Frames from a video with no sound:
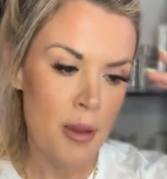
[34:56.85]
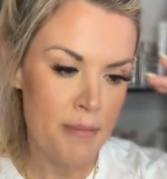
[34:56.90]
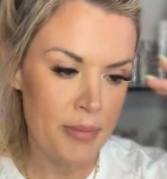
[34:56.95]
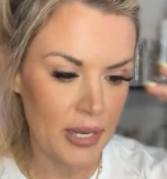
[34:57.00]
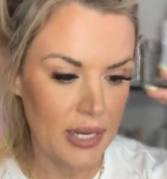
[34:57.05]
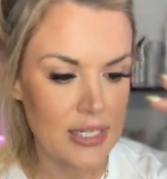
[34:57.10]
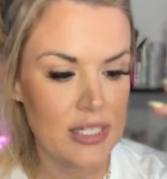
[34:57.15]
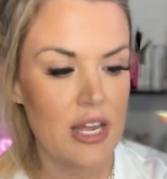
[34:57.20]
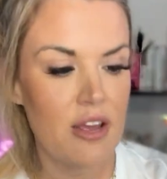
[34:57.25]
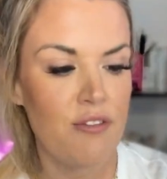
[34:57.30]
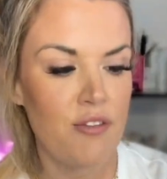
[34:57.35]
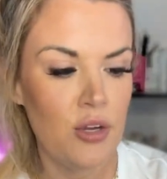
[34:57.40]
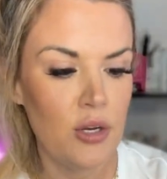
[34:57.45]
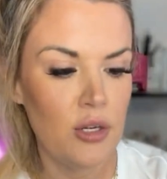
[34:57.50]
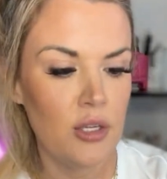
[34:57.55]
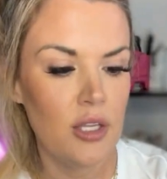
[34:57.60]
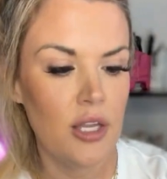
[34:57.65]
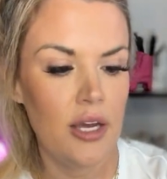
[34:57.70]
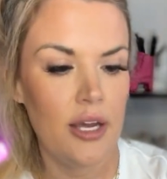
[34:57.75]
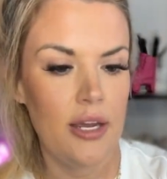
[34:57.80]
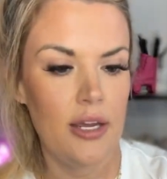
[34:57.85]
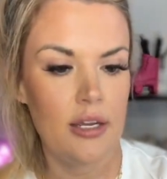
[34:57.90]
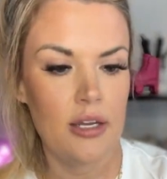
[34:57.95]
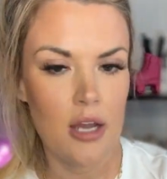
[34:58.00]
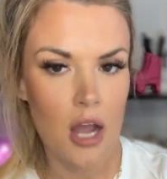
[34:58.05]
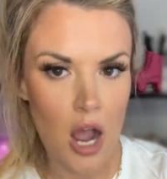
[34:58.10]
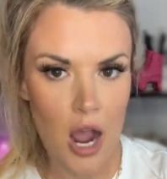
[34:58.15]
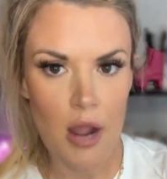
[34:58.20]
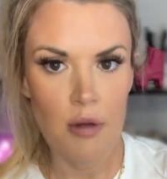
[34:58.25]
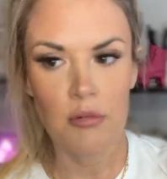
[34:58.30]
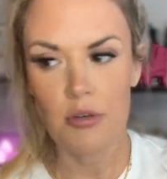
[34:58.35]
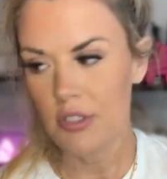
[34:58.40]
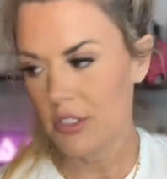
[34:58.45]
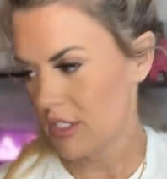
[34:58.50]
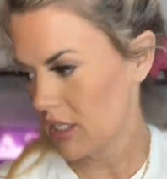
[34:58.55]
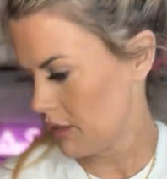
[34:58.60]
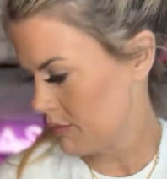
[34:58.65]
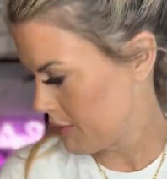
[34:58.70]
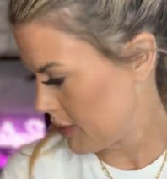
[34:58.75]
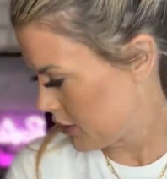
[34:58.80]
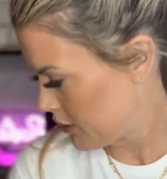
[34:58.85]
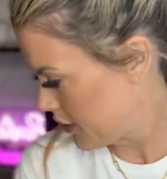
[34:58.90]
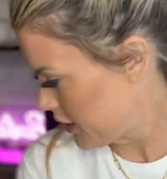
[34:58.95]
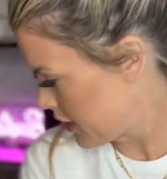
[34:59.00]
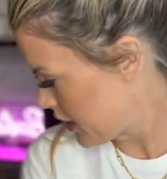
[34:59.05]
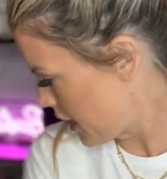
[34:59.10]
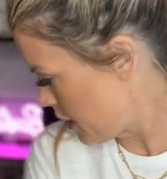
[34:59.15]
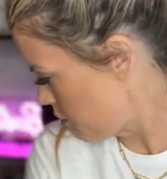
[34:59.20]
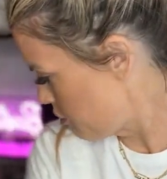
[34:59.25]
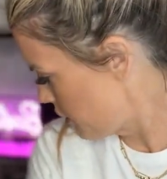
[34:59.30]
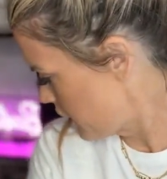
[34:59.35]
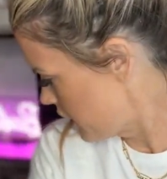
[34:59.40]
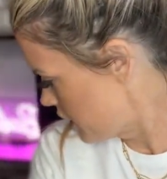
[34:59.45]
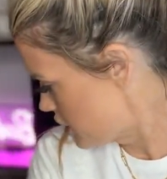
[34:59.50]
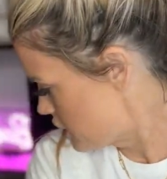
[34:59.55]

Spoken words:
because I feel like I will sleep better at night.